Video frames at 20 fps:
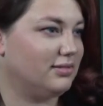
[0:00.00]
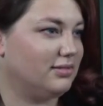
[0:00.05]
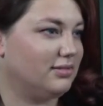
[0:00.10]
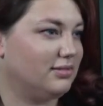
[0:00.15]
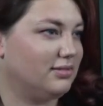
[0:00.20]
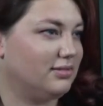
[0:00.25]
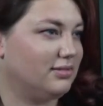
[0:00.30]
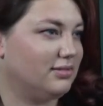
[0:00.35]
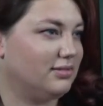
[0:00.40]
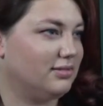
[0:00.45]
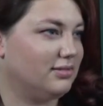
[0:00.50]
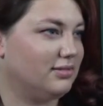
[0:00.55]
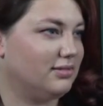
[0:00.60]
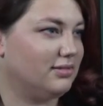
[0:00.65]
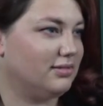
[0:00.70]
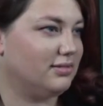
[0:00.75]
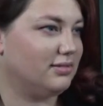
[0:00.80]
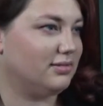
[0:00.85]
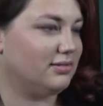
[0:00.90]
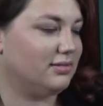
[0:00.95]

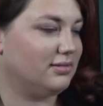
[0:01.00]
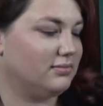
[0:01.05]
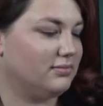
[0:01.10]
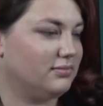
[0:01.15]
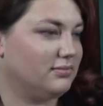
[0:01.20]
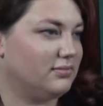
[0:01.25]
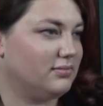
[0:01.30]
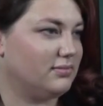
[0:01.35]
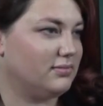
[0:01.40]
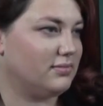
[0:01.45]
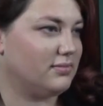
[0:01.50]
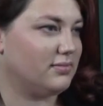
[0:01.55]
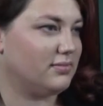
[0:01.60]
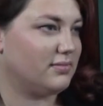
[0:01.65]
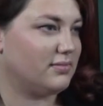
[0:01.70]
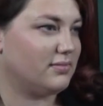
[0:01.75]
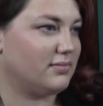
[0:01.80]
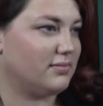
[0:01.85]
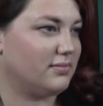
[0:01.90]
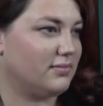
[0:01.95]

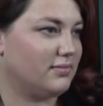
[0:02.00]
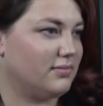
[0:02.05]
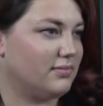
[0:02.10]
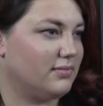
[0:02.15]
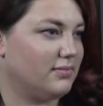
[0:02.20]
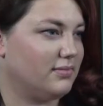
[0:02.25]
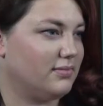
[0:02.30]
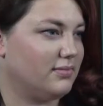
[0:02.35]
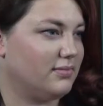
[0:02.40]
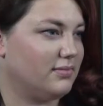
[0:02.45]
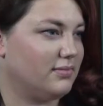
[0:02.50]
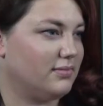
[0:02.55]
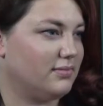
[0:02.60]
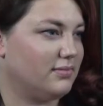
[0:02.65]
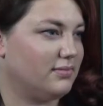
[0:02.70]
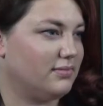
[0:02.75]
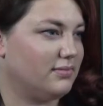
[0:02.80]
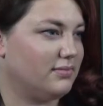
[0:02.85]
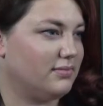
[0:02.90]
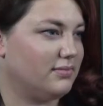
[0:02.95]
This person isn't speaking.